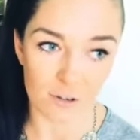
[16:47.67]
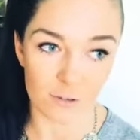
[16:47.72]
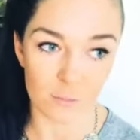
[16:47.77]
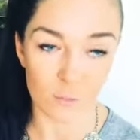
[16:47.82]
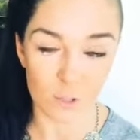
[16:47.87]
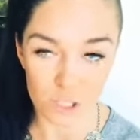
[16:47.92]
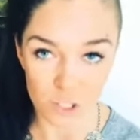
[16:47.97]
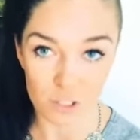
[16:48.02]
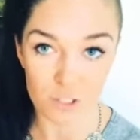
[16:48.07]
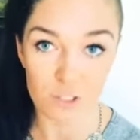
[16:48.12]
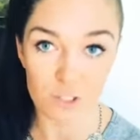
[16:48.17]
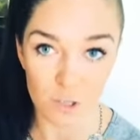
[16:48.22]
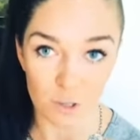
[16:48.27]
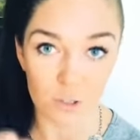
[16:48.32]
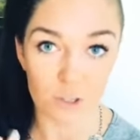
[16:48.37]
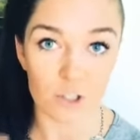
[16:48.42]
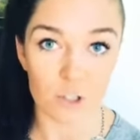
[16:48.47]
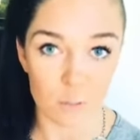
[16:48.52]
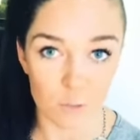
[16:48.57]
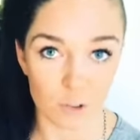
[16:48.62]
which
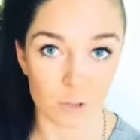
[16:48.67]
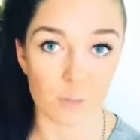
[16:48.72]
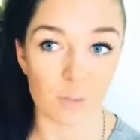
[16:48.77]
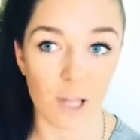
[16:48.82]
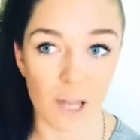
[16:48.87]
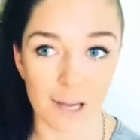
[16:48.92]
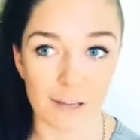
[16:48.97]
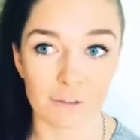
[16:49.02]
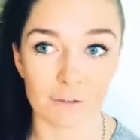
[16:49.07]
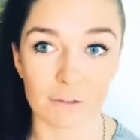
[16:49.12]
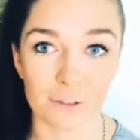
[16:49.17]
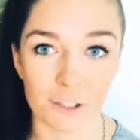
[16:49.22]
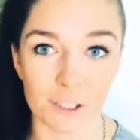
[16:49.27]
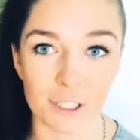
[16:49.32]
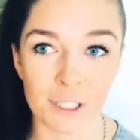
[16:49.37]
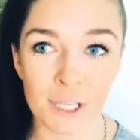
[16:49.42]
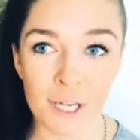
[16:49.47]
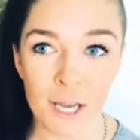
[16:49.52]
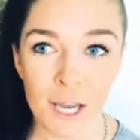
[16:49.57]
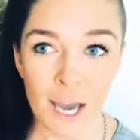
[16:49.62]
scholarship you're applying
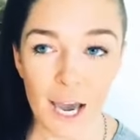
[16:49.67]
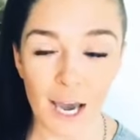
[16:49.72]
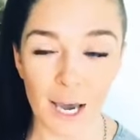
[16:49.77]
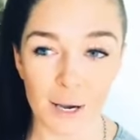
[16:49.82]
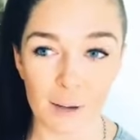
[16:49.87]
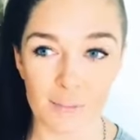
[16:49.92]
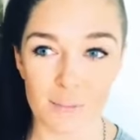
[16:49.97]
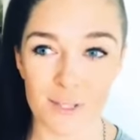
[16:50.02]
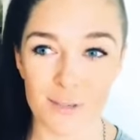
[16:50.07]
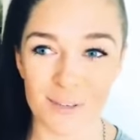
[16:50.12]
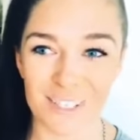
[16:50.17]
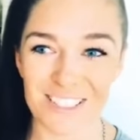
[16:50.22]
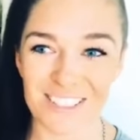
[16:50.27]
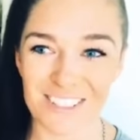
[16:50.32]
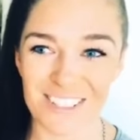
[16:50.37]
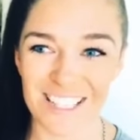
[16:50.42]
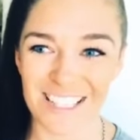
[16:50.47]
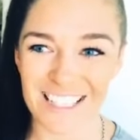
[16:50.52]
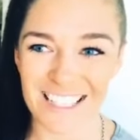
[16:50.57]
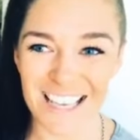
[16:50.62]
for um, so we can do this.